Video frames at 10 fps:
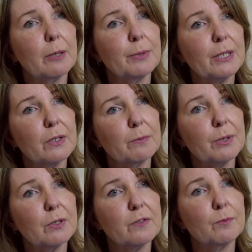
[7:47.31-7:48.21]

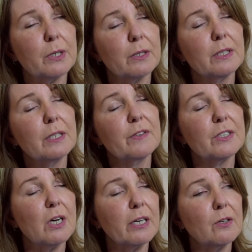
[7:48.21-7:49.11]
because of what
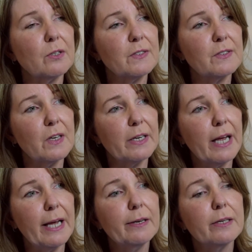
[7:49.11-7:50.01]
the diagnosis I'd
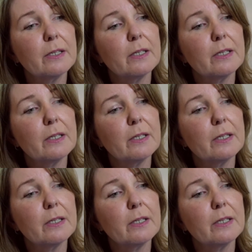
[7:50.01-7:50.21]
had.